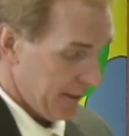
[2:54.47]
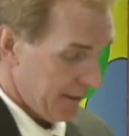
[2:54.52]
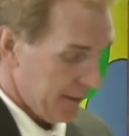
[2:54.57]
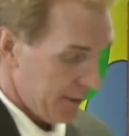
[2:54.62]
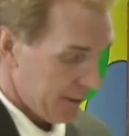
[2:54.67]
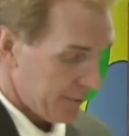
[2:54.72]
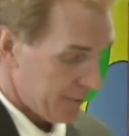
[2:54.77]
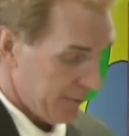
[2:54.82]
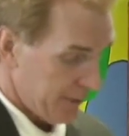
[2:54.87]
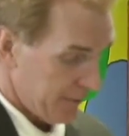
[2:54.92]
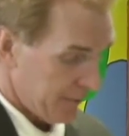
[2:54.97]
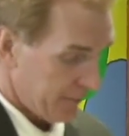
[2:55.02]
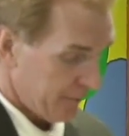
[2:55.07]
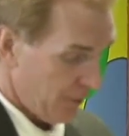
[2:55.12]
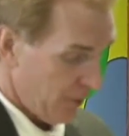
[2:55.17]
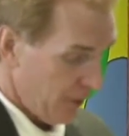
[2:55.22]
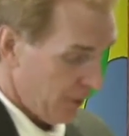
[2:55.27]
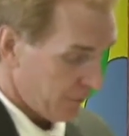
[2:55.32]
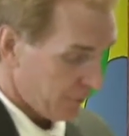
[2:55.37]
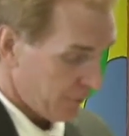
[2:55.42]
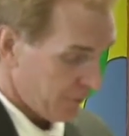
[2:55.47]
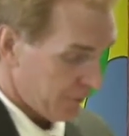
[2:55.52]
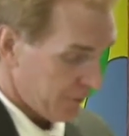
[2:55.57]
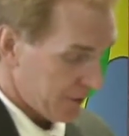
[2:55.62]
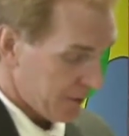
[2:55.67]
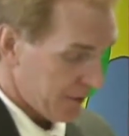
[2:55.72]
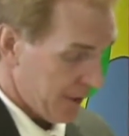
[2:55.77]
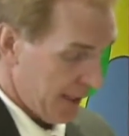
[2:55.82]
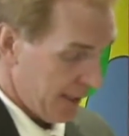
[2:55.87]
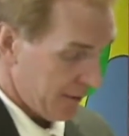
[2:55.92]
He's been involved with the
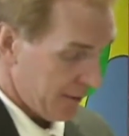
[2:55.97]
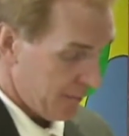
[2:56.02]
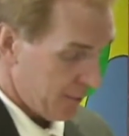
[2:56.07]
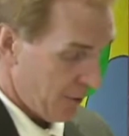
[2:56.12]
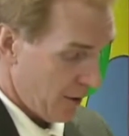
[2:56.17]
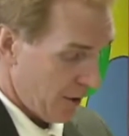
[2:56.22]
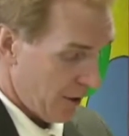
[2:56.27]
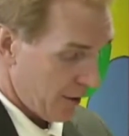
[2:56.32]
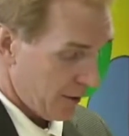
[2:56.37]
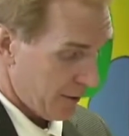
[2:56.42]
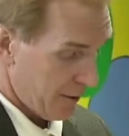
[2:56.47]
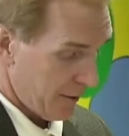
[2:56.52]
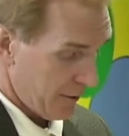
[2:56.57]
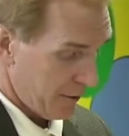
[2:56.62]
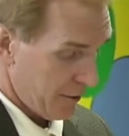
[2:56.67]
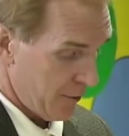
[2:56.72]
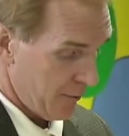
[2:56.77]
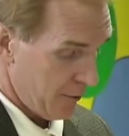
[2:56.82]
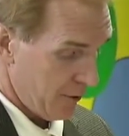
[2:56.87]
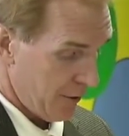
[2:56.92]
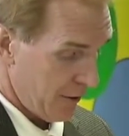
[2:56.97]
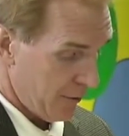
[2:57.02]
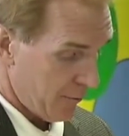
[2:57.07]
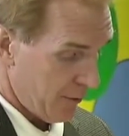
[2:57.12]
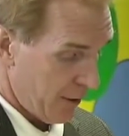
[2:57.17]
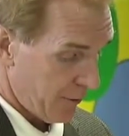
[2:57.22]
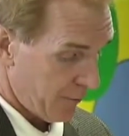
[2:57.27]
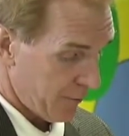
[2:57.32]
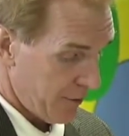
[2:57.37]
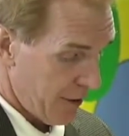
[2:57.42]
Stanley Park Community
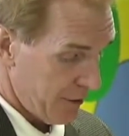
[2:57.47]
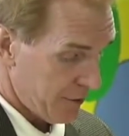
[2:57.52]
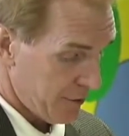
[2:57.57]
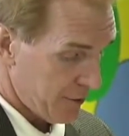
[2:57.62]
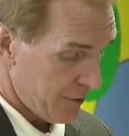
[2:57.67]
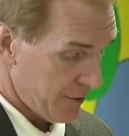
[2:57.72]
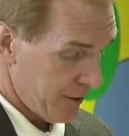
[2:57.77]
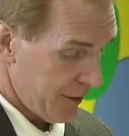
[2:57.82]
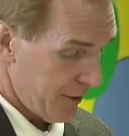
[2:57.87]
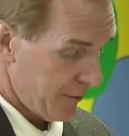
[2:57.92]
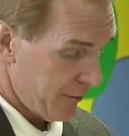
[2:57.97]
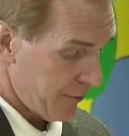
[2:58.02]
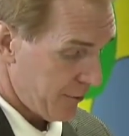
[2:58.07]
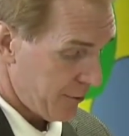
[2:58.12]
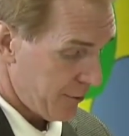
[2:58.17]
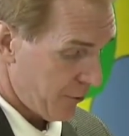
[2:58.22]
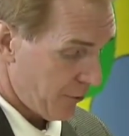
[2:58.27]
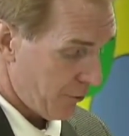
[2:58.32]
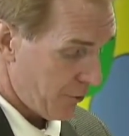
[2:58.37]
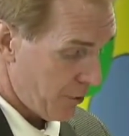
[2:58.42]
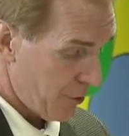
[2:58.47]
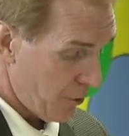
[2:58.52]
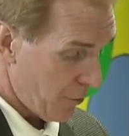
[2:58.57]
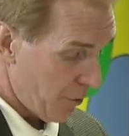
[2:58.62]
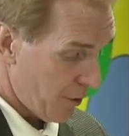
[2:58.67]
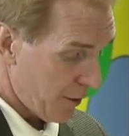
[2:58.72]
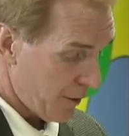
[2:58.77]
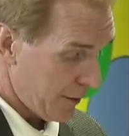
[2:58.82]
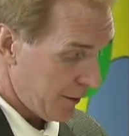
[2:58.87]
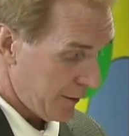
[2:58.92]
Recreation Center in North
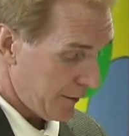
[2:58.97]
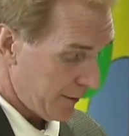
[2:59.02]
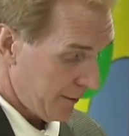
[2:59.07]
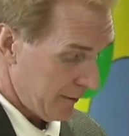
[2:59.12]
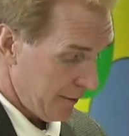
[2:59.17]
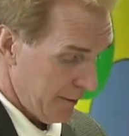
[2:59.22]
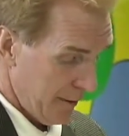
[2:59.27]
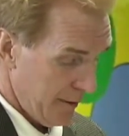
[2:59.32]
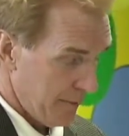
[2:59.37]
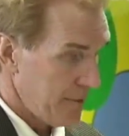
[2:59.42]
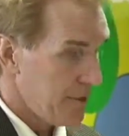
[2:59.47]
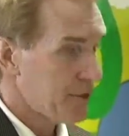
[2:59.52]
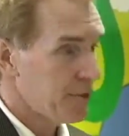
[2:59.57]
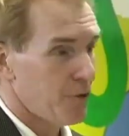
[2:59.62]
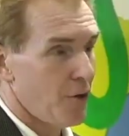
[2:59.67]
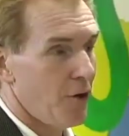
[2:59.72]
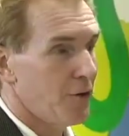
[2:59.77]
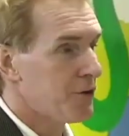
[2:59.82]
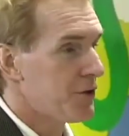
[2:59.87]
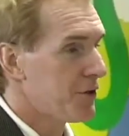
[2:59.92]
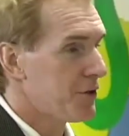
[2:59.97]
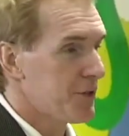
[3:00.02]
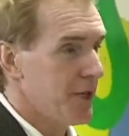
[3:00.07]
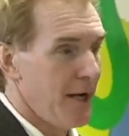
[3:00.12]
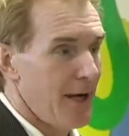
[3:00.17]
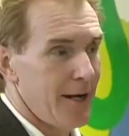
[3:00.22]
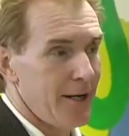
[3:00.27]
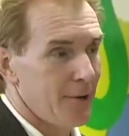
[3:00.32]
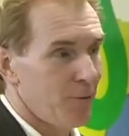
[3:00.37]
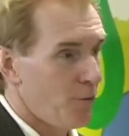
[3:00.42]
York. These are all
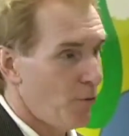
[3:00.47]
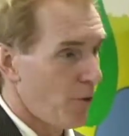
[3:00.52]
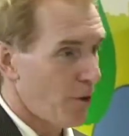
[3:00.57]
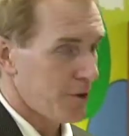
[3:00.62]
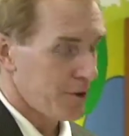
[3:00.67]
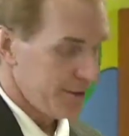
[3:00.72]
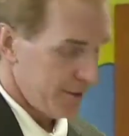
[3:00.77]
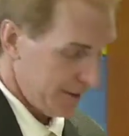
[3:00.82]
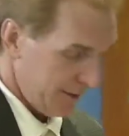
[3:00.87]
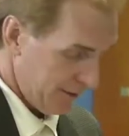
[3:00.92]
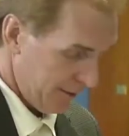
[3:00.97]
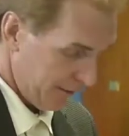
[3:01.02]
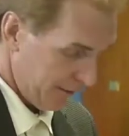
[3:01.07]
design awards that